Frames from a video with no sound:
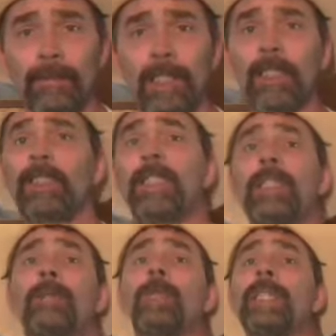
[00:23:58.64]
It
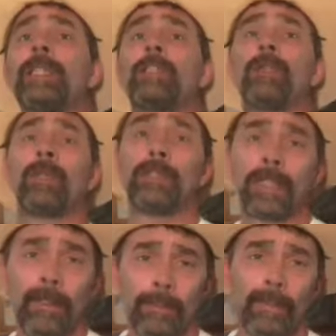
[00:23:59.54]
is within your
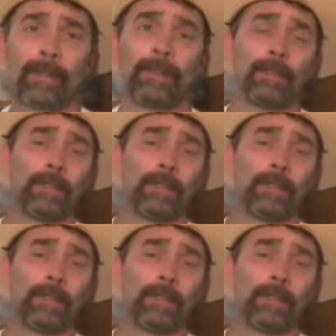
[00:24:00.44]
temple